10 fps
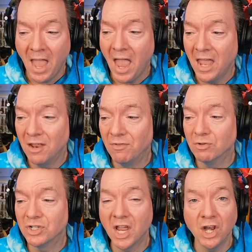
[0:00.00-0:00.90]
And if
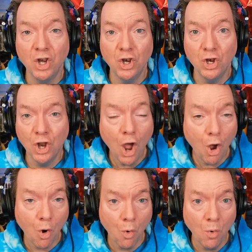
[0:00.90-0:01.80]
you say
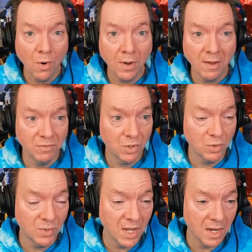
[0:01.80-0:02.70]
no, even though
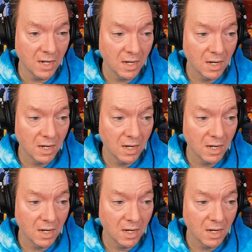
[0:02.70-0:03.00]
you did,